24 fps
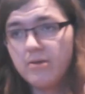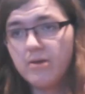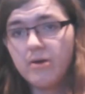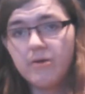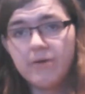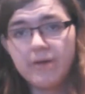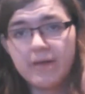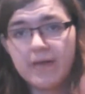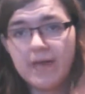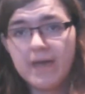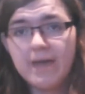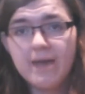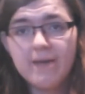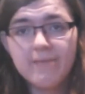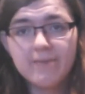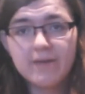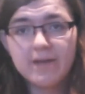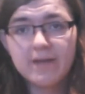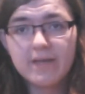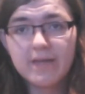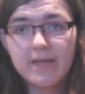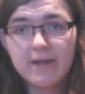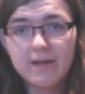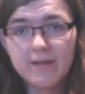knowing, hey, I'm
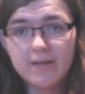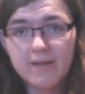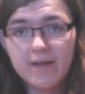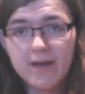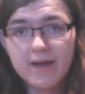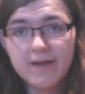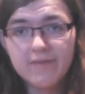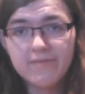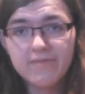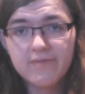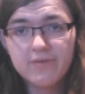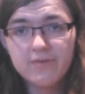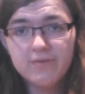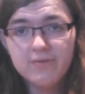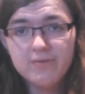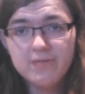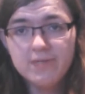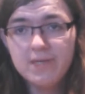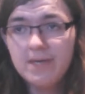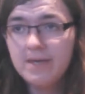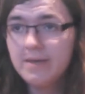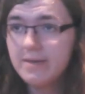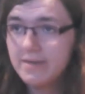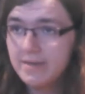going to get a lot of
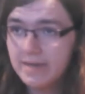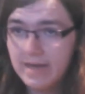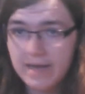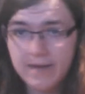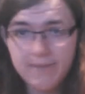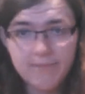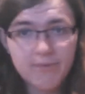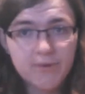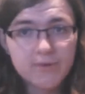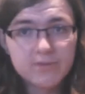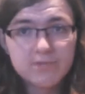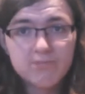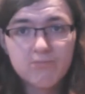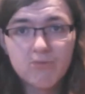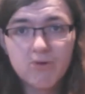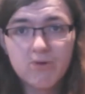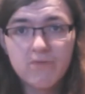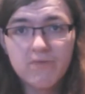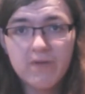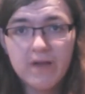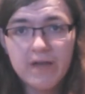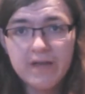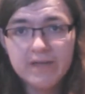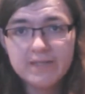views. Got to post
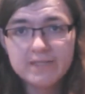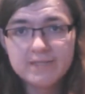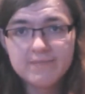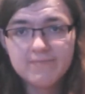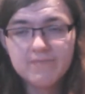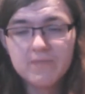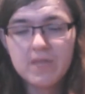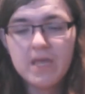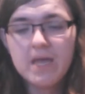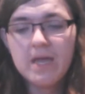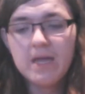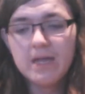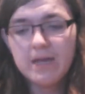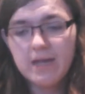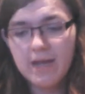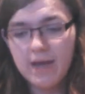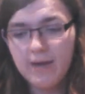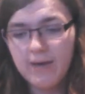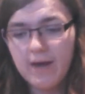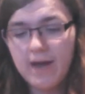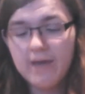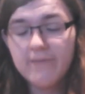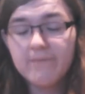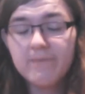more vines.
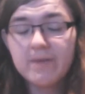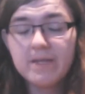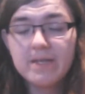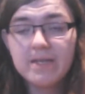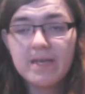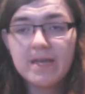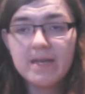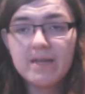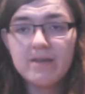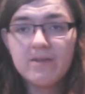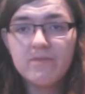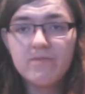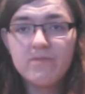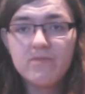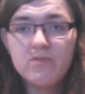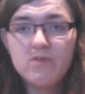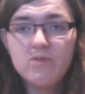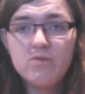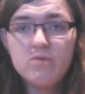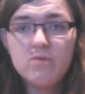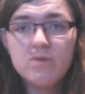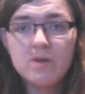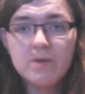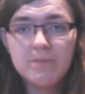Now, I've been getting a
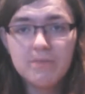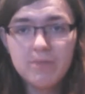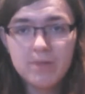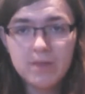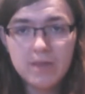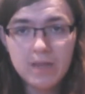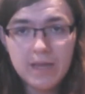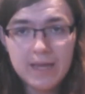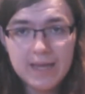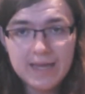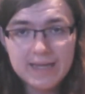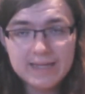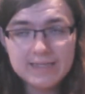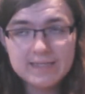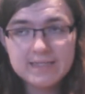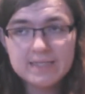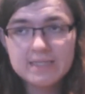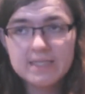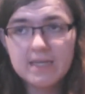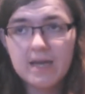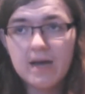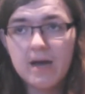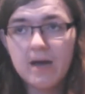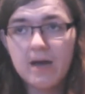few
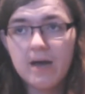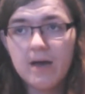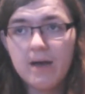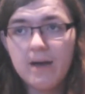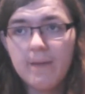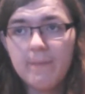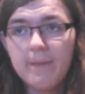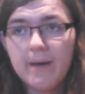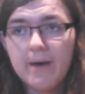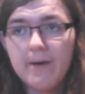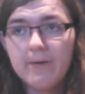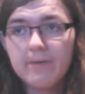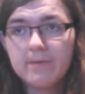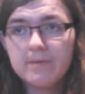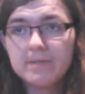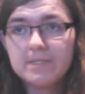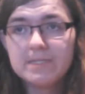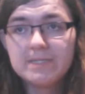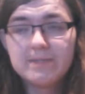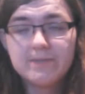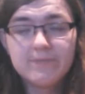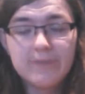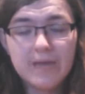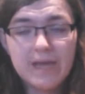complaints about
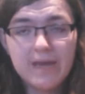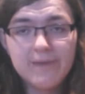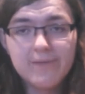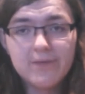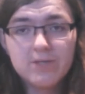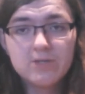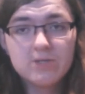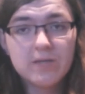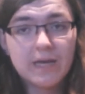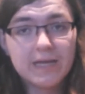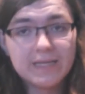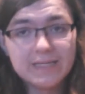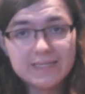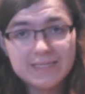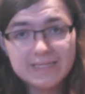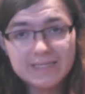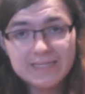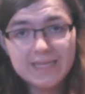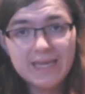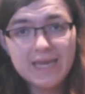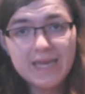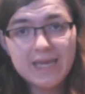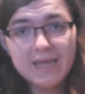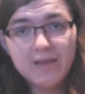spamming, so I
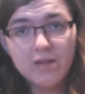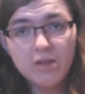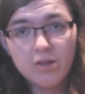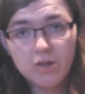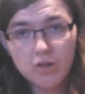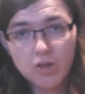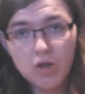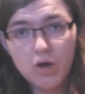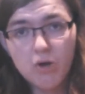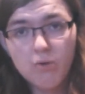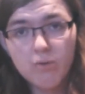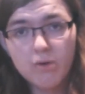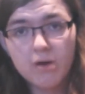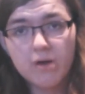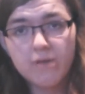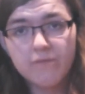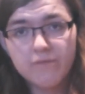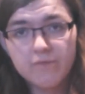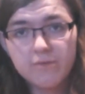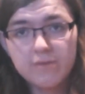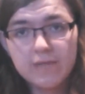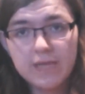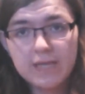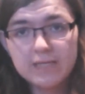did lower a
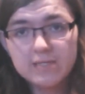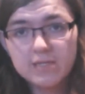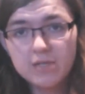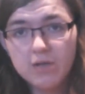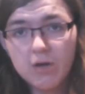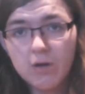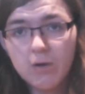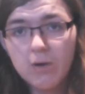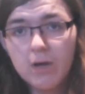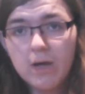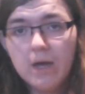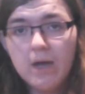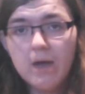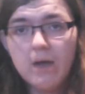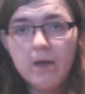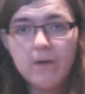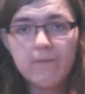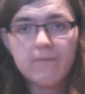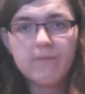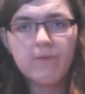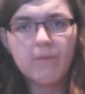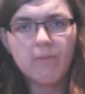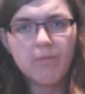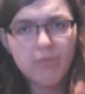few days ago
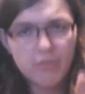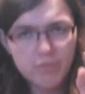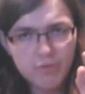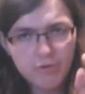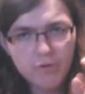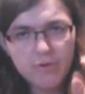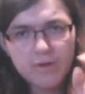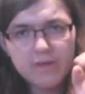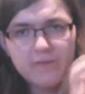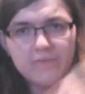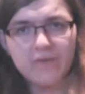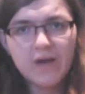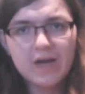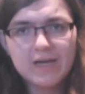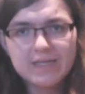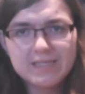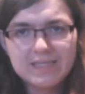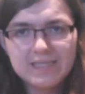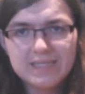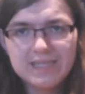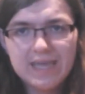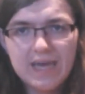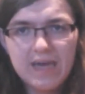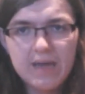from 30
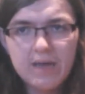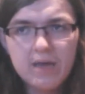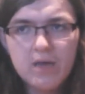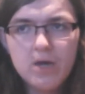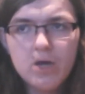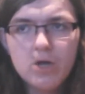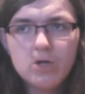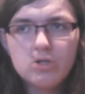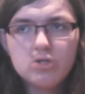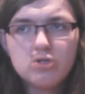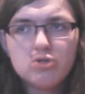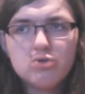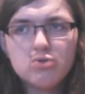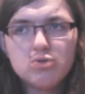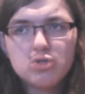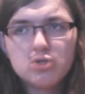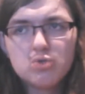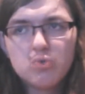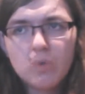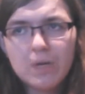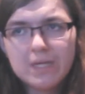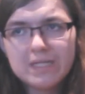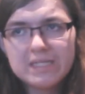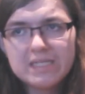vines a day to
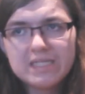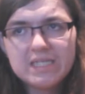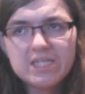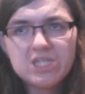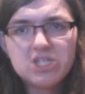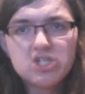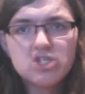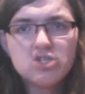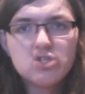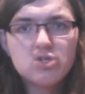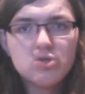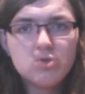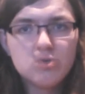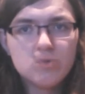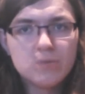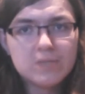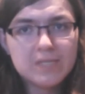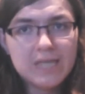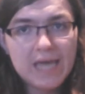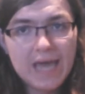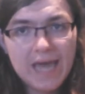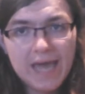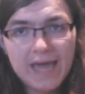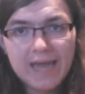20-ish to
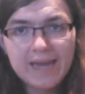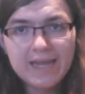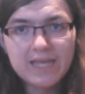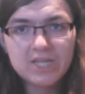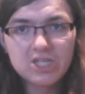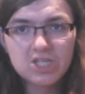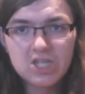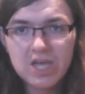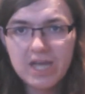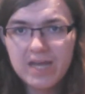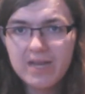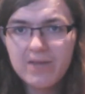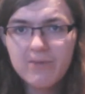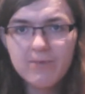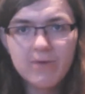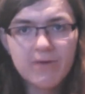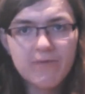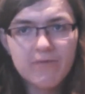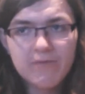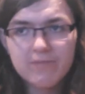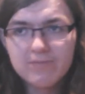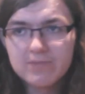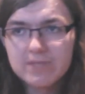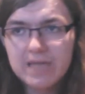10-ish,
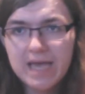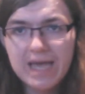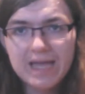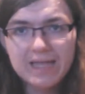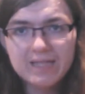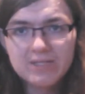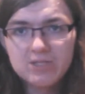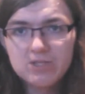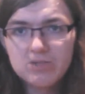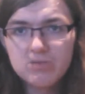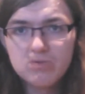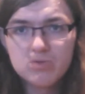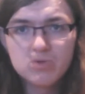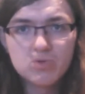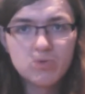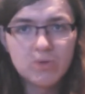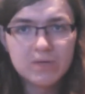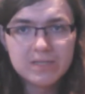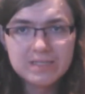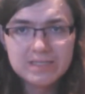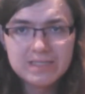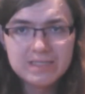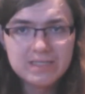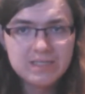anywhere from 10 to
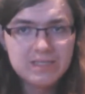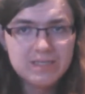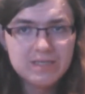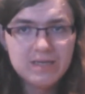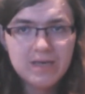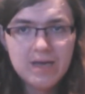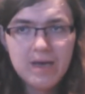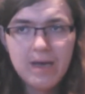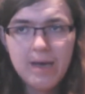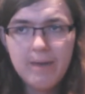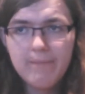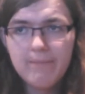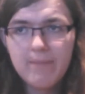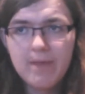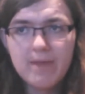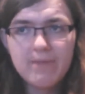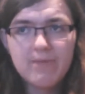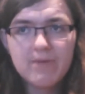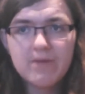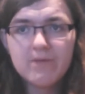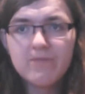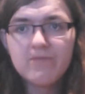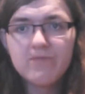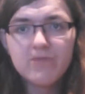20,
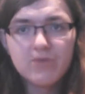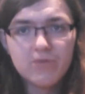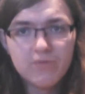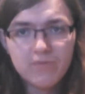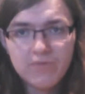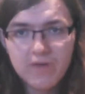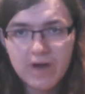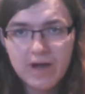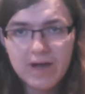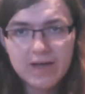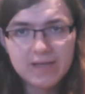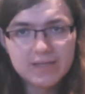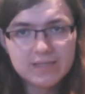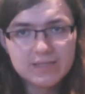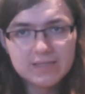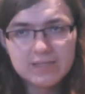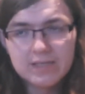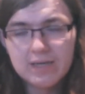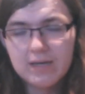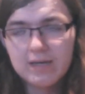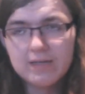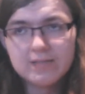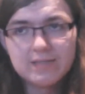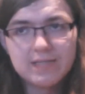maybe a few
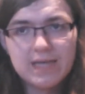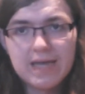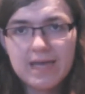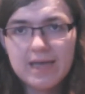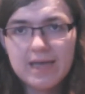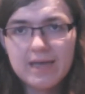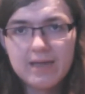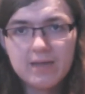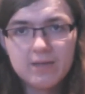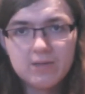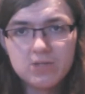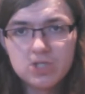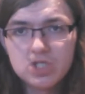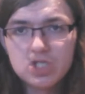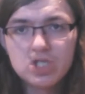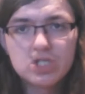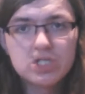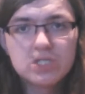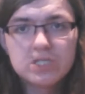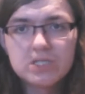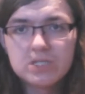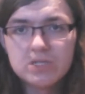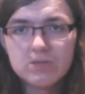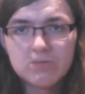vines a day,
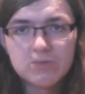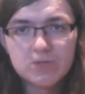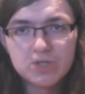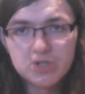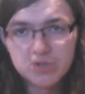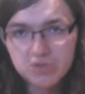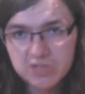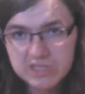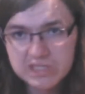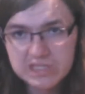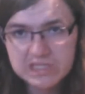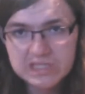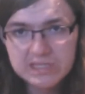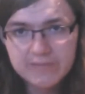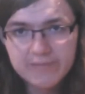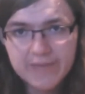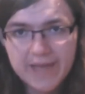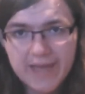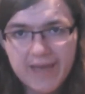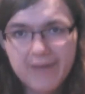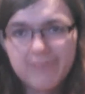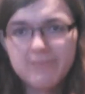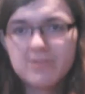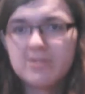just to reduce the
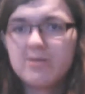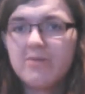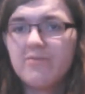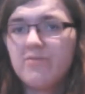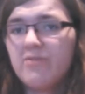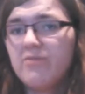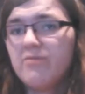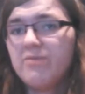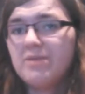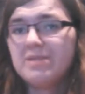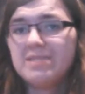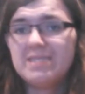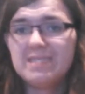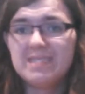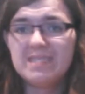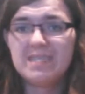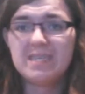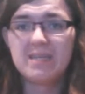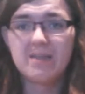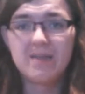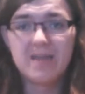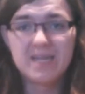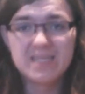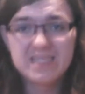spam. So if you've been
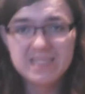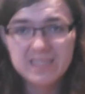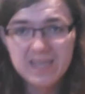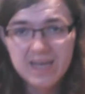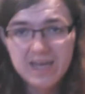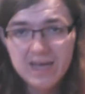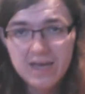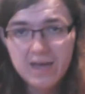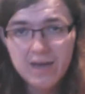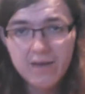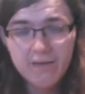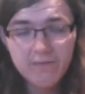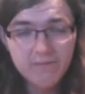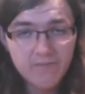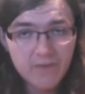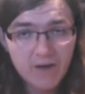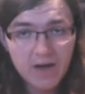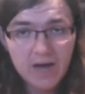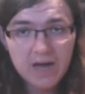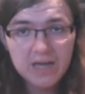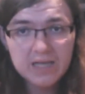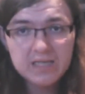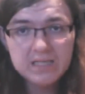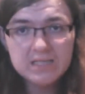seeing less
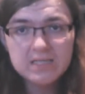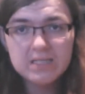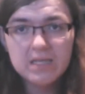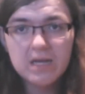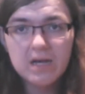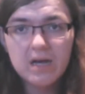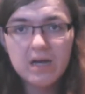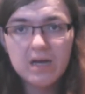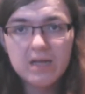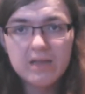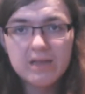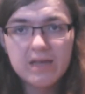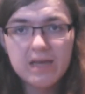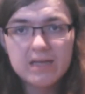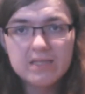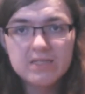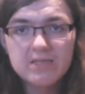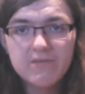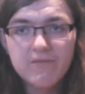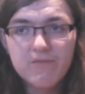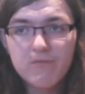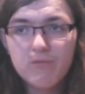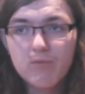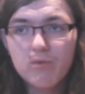vines,
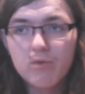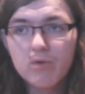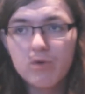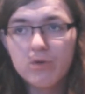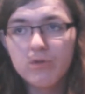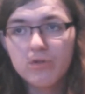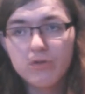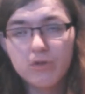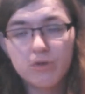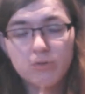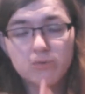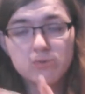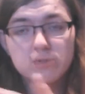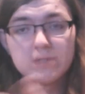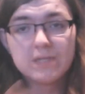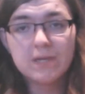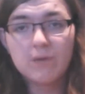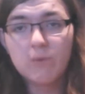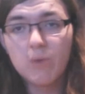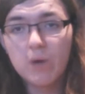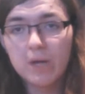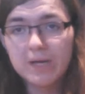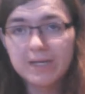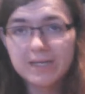that's for those
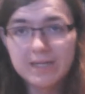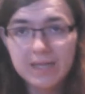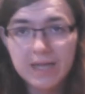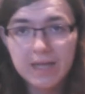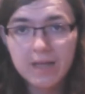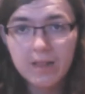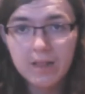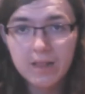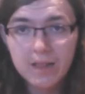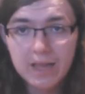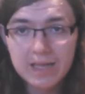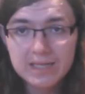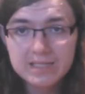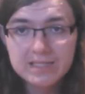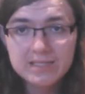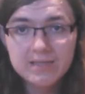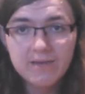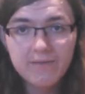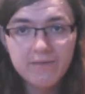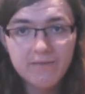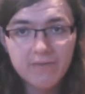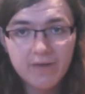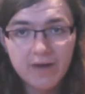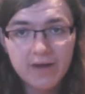that wanted less
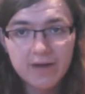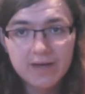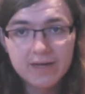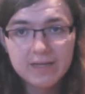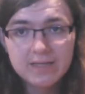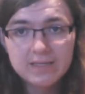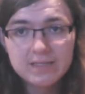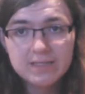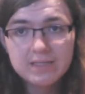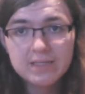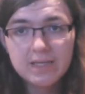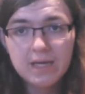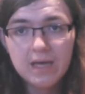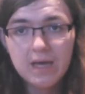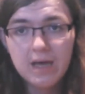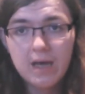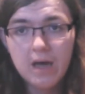vines.